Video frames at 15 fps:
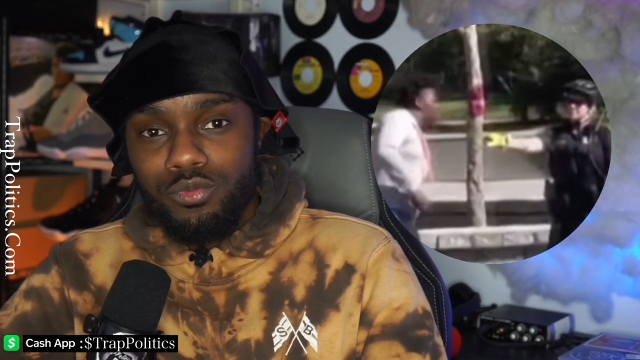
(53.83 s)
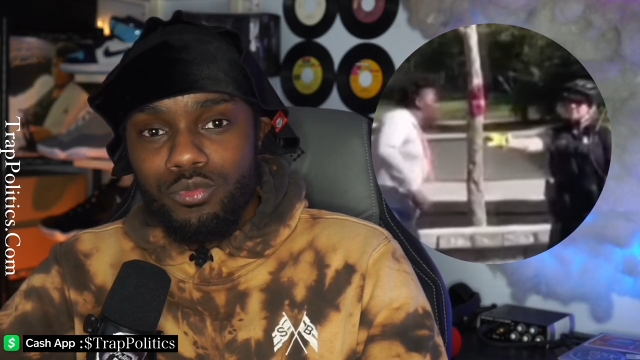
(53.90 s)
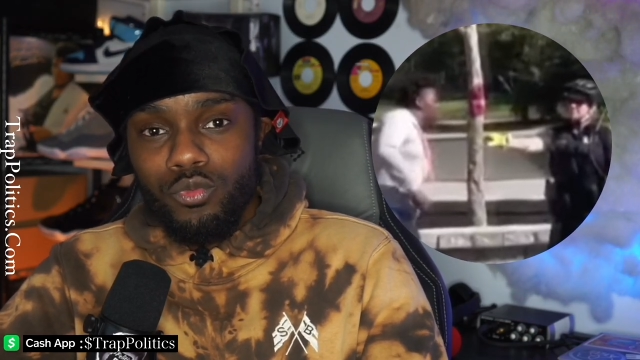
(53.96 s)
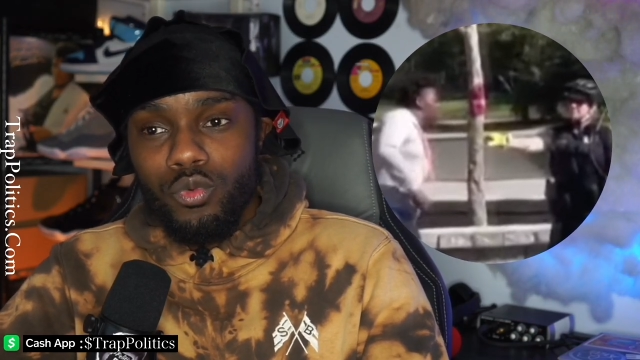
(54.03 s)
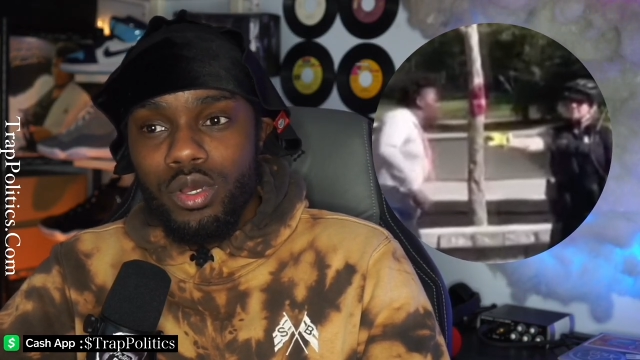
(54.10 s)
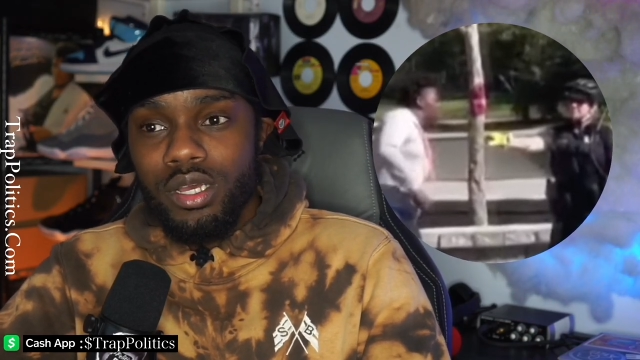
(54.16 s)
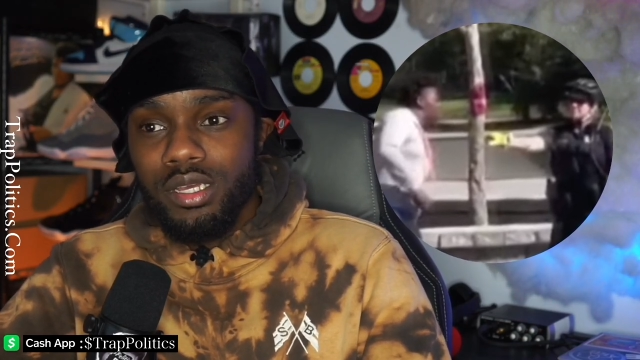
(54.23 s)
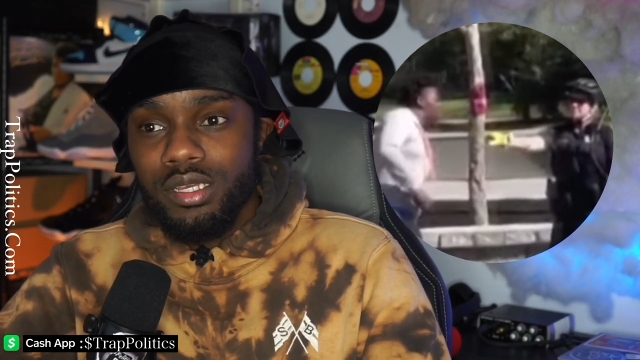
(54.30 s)

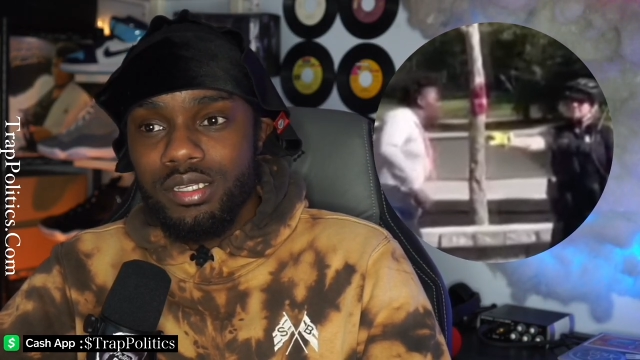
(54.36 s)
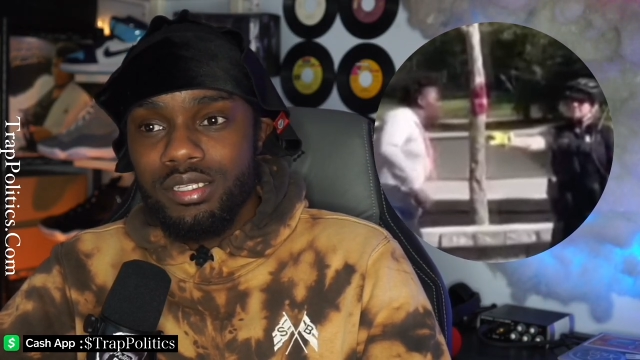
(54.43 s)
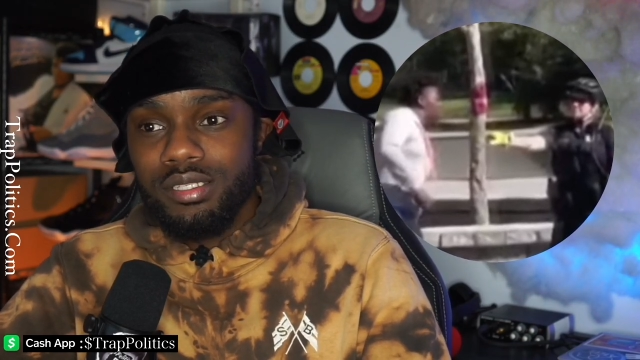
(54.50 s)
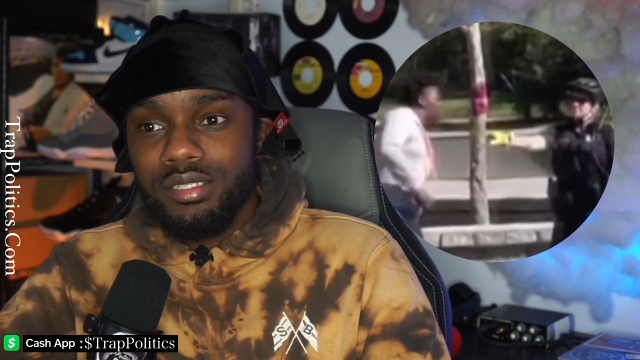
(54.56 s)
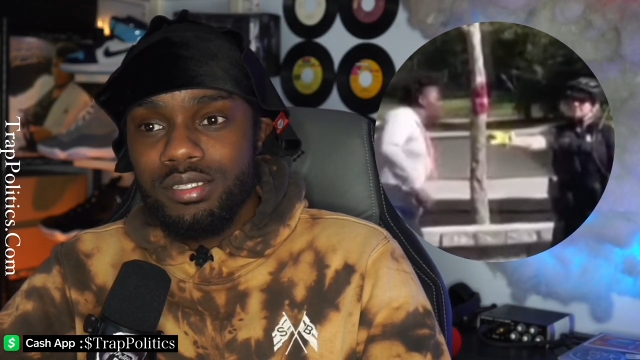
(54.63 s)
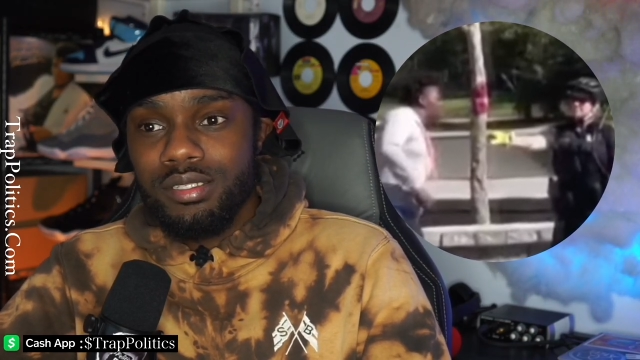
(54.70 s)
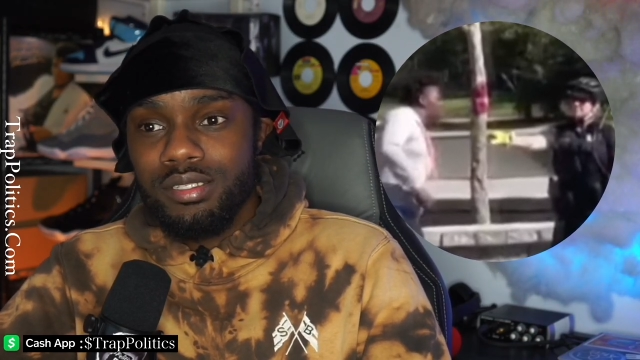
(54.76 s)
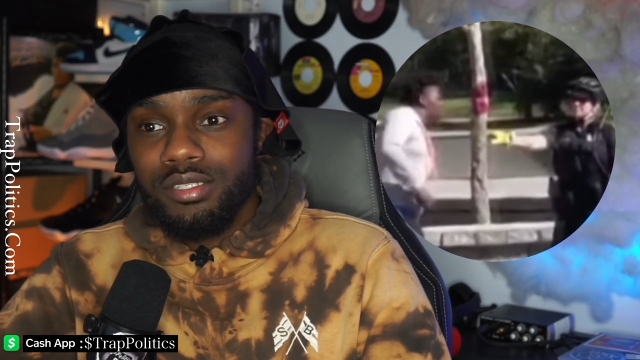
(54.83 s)

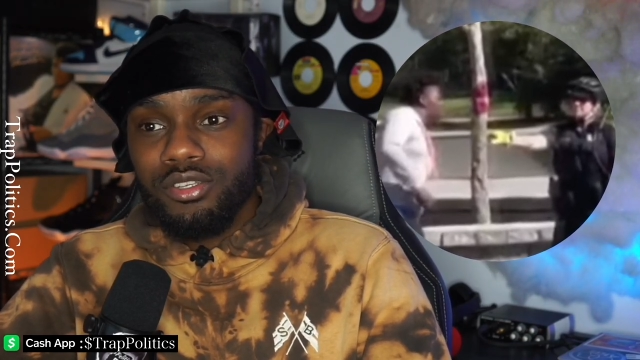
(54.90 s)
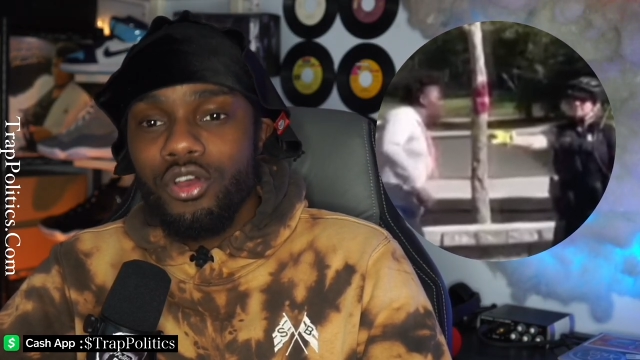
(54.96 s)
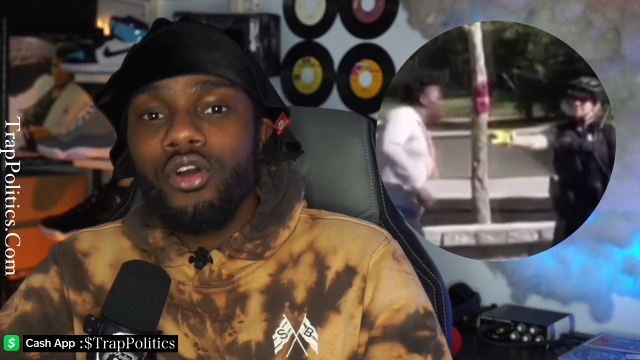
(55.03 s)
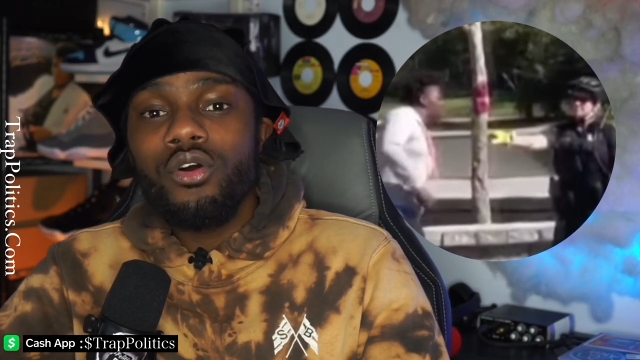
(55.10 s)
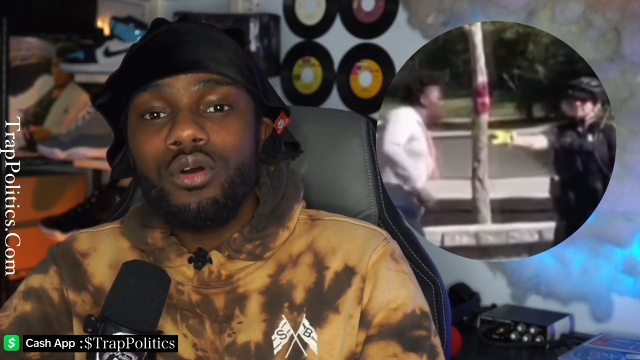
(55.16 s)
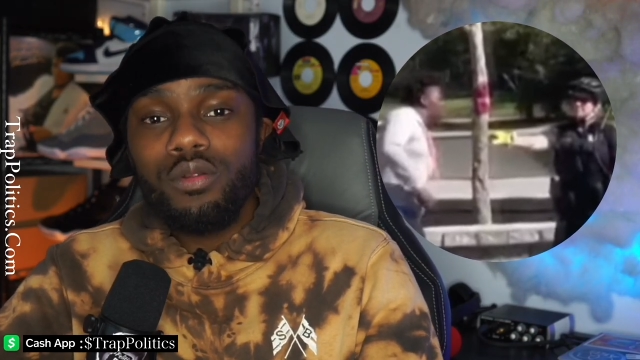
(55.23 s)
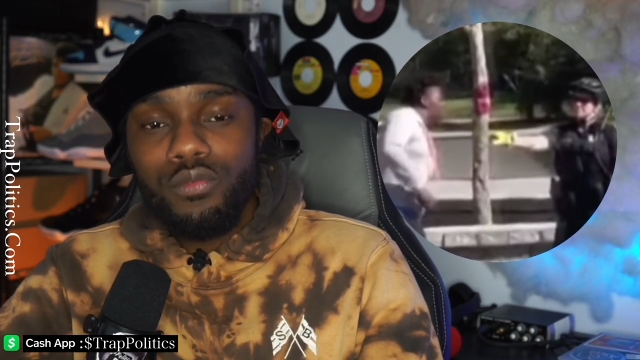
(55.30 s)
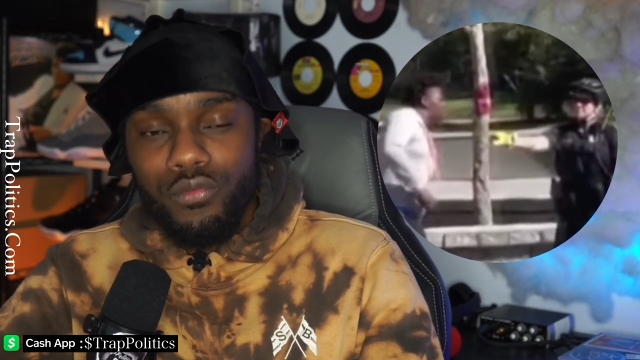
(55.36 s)
was
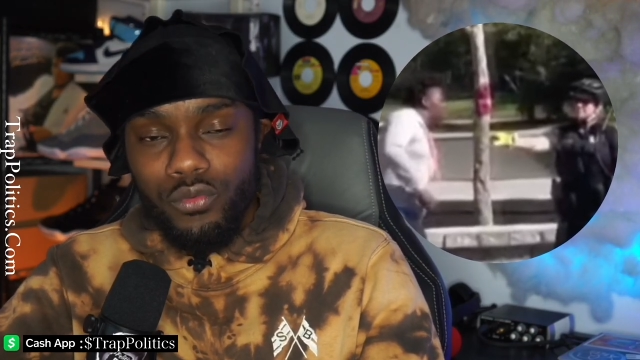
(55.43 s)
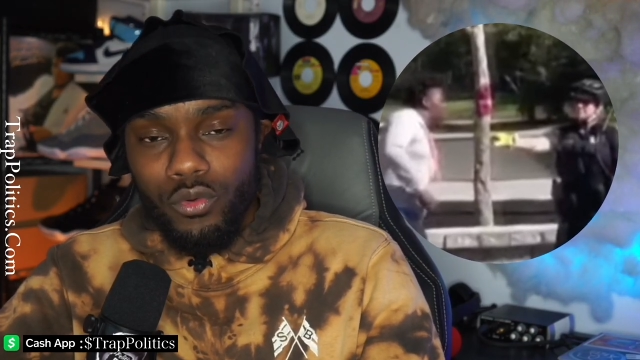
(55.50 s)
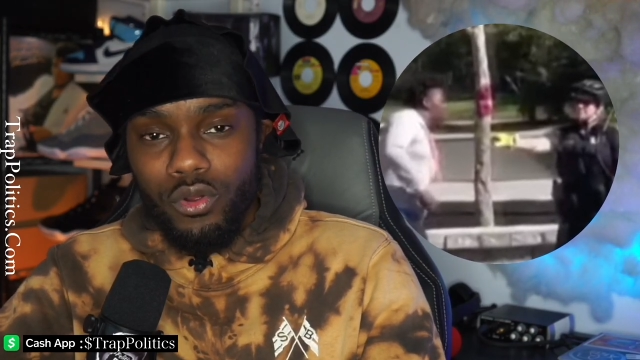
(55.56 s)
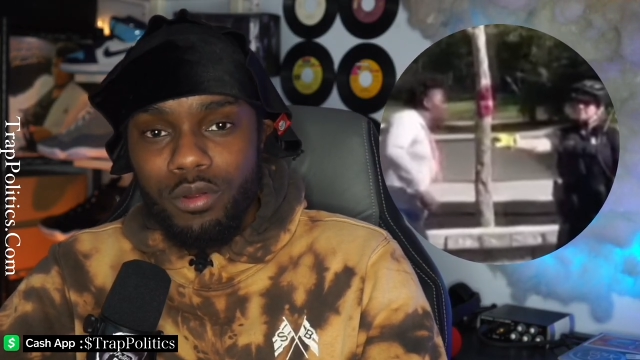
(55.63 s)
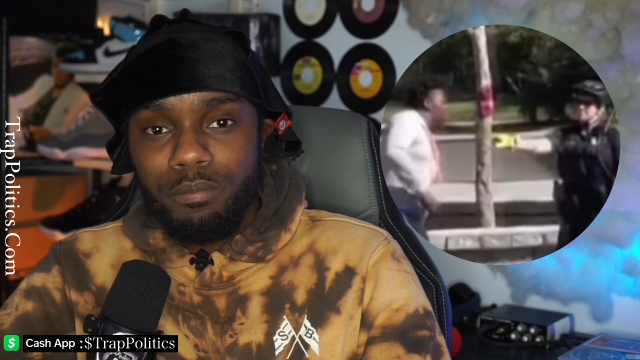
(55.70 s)
called for,